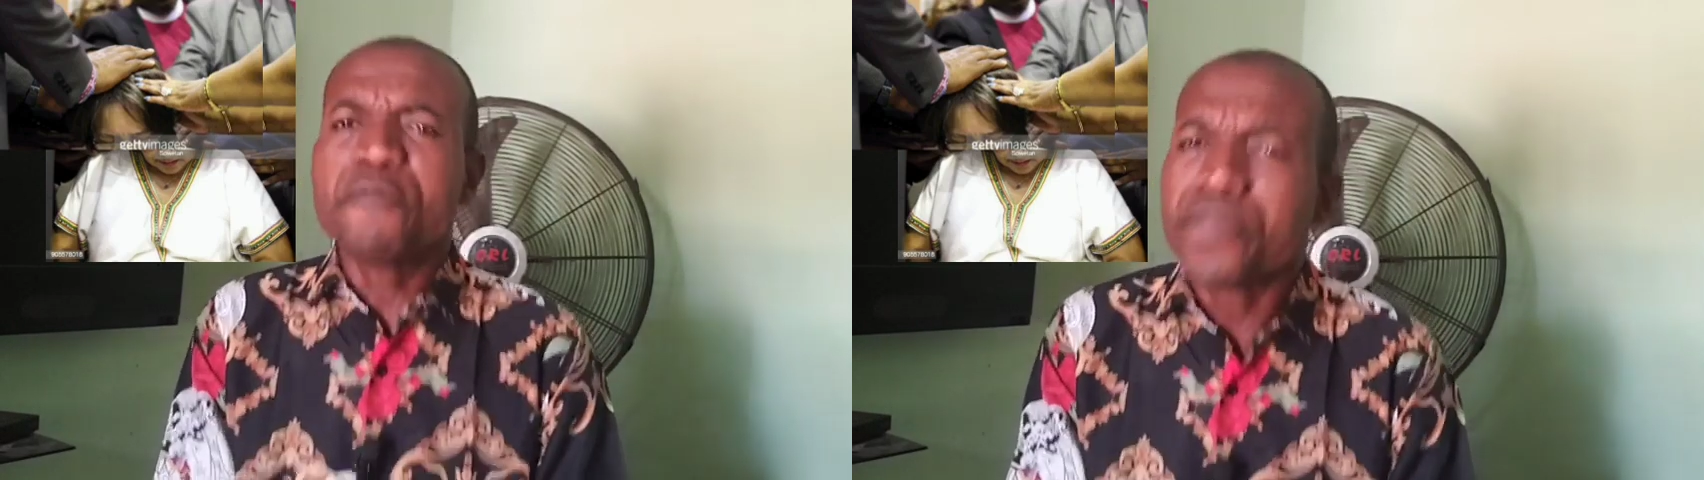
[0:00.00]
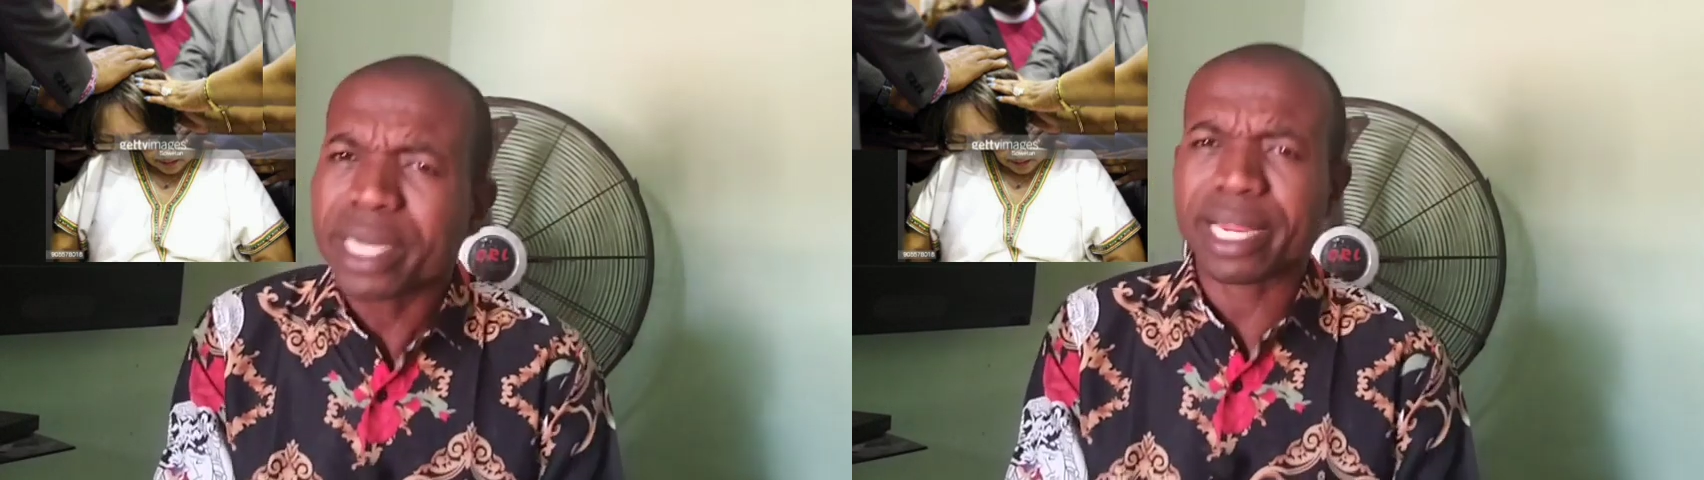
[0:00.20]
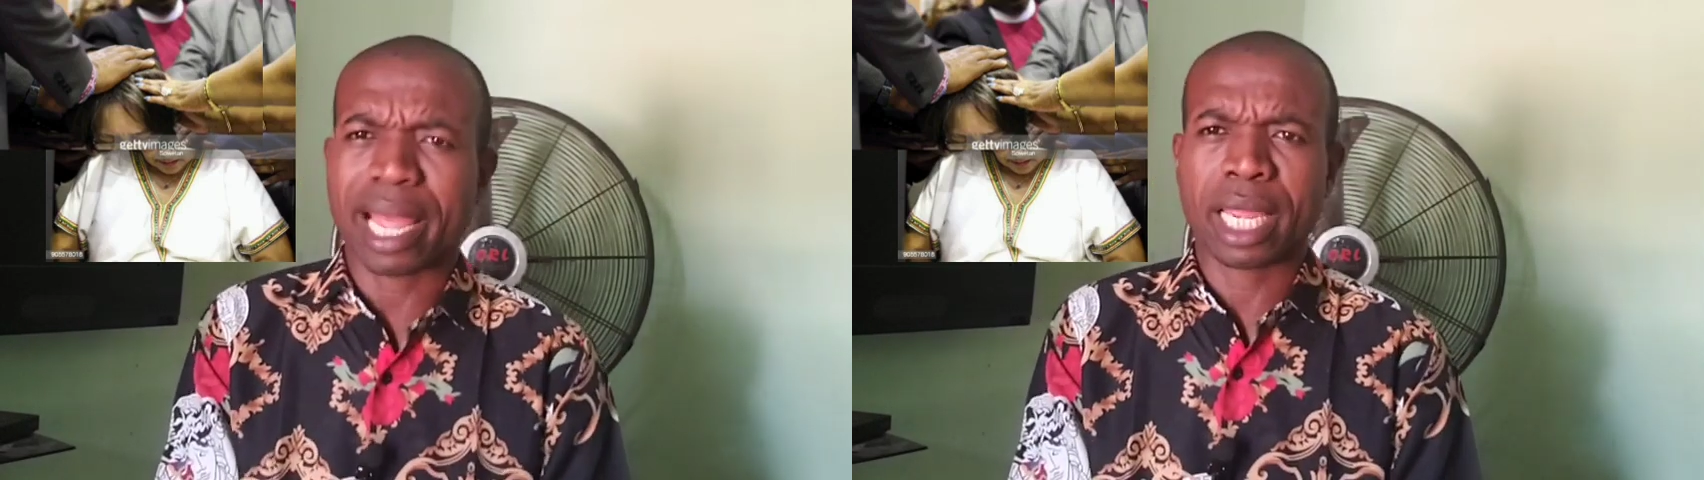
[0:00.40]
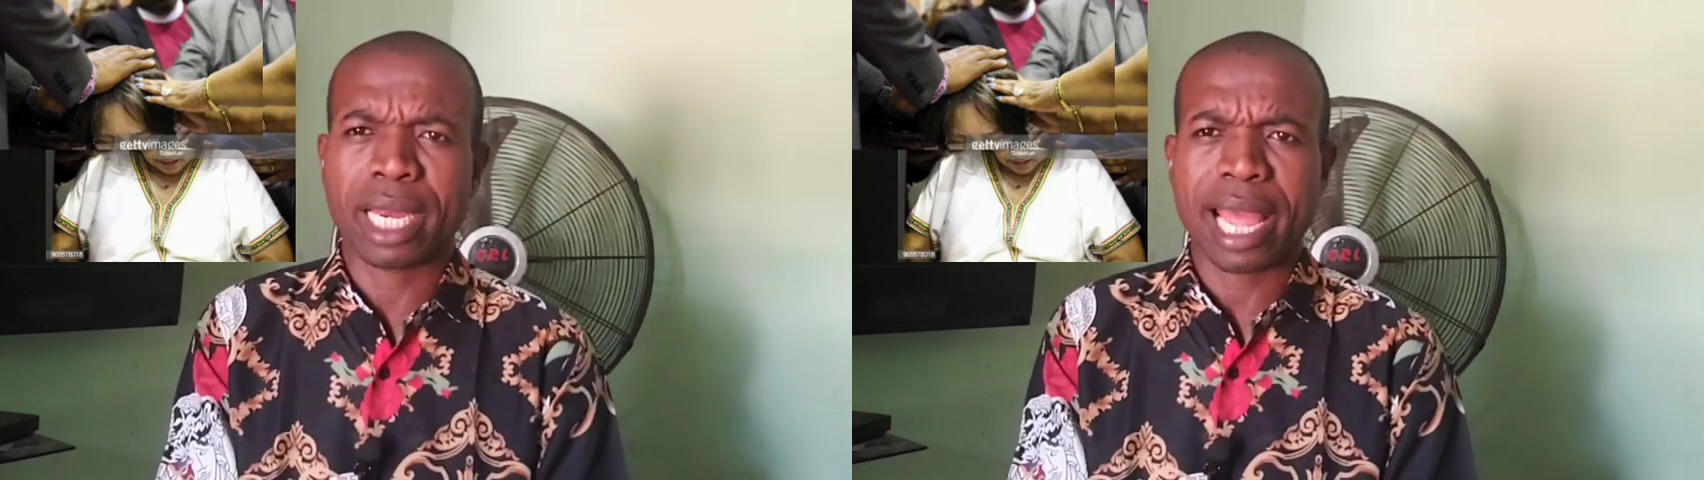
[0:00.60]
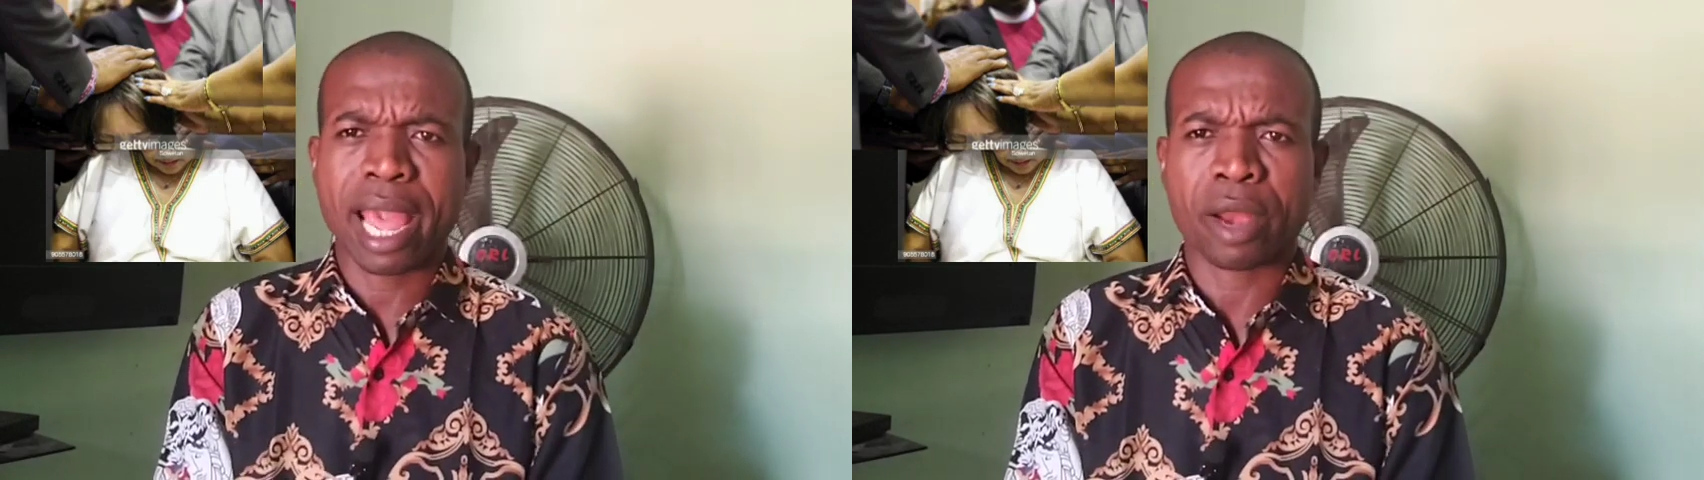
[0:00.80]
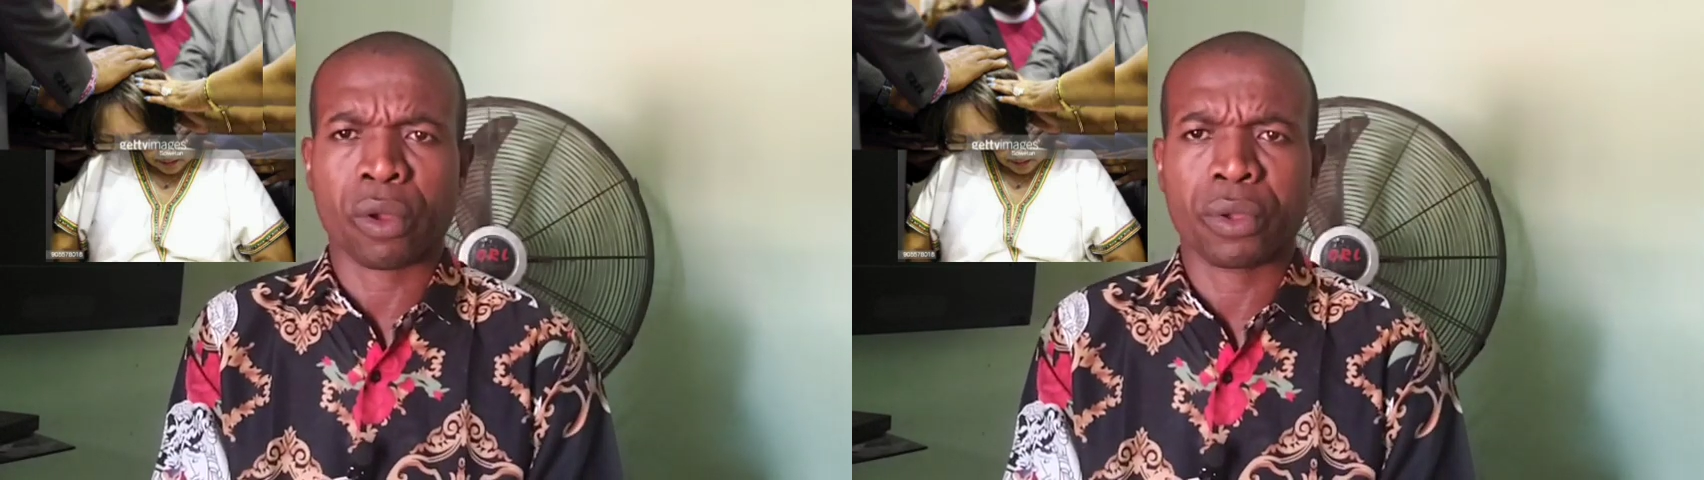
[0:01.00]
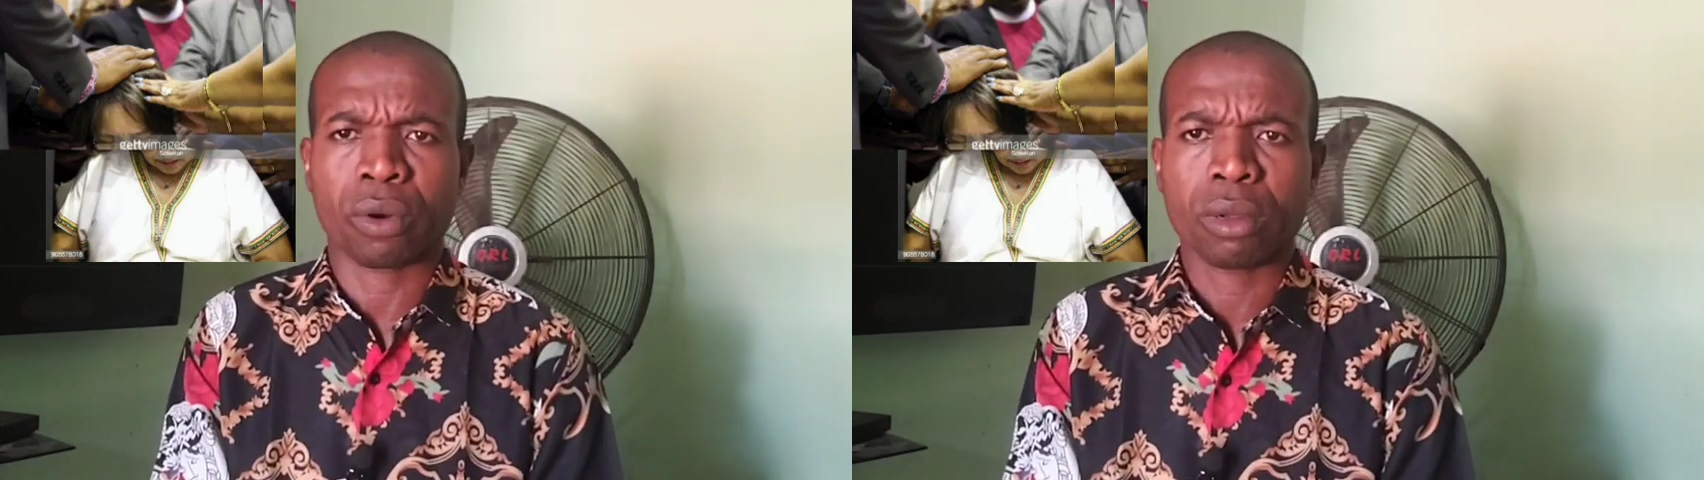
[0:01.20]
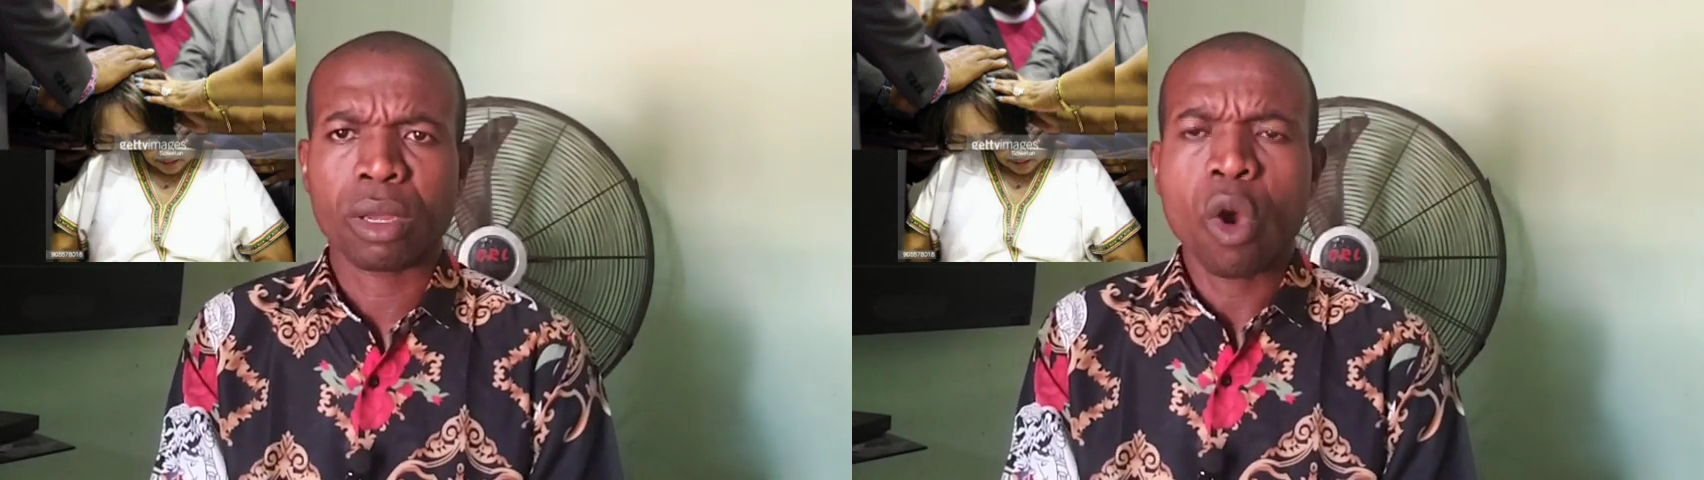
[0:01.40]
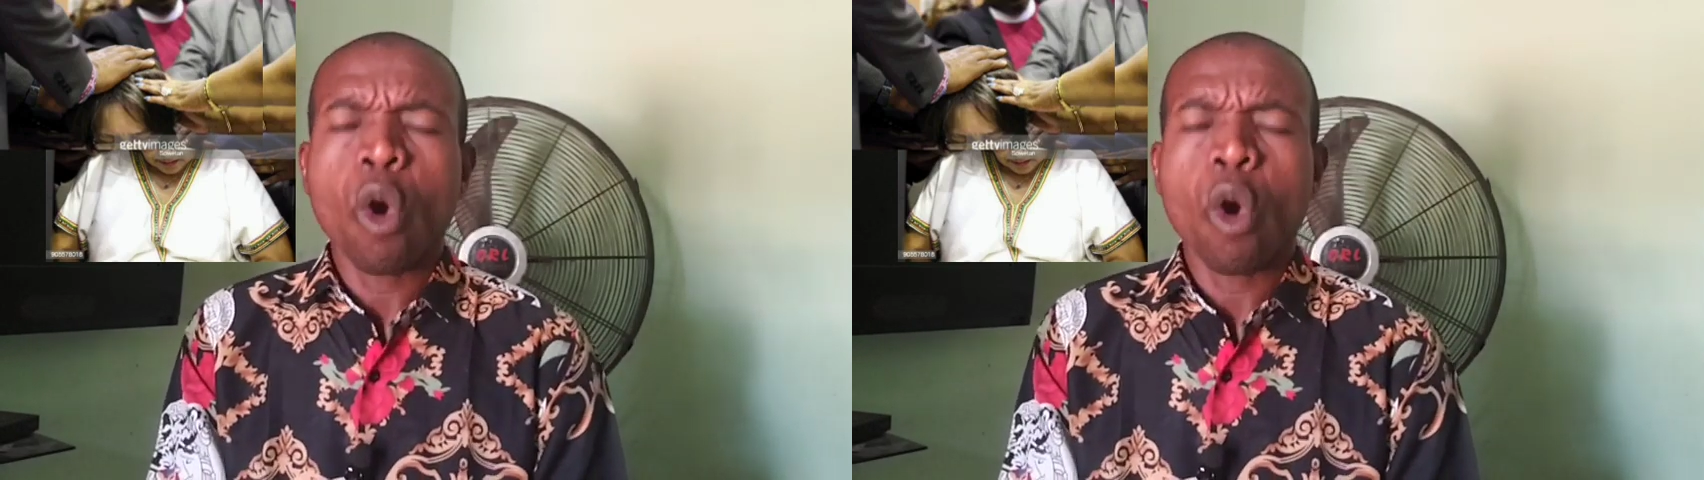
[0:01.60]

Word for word: Every day he lay hand on you.